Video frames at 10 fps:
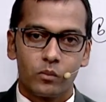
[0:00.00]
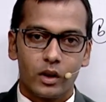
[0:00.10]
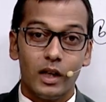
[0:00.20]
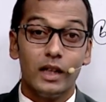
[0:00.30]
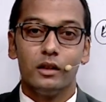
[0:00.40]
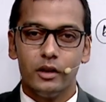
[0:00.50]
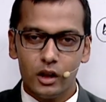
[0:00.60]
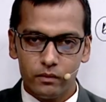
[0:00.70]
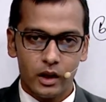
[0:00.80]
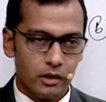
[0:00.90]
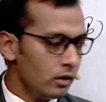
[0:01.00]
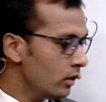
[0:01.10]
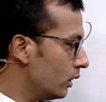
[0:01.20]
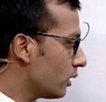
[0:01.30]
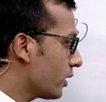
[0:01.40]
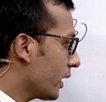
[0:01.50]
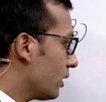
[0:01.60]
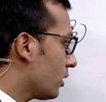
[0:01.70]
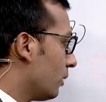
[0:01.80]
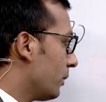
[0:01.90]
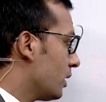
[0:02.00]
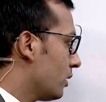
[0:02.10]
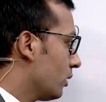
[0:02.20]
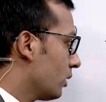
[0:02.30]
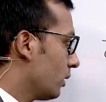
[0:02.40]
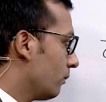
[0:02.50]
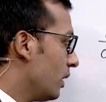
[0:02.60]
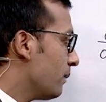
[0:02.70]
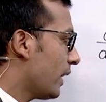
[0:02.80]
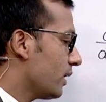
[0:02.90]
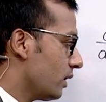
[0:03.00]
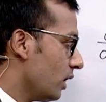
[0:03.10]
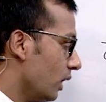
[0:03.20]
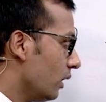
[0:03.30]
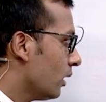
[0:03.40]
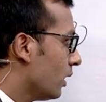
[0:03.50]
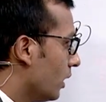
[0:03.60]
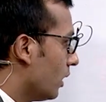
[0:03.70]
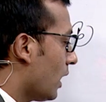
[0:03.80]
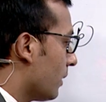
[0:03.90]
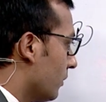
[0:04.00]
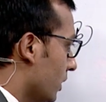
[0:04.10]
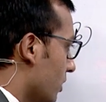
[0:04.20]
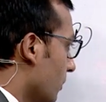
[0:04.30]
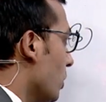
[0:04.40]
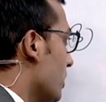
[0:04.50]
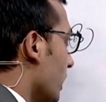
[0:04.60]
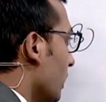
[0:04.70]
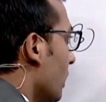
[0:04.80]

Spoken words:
and the denominator in the second term is b minus a. Here I am supposing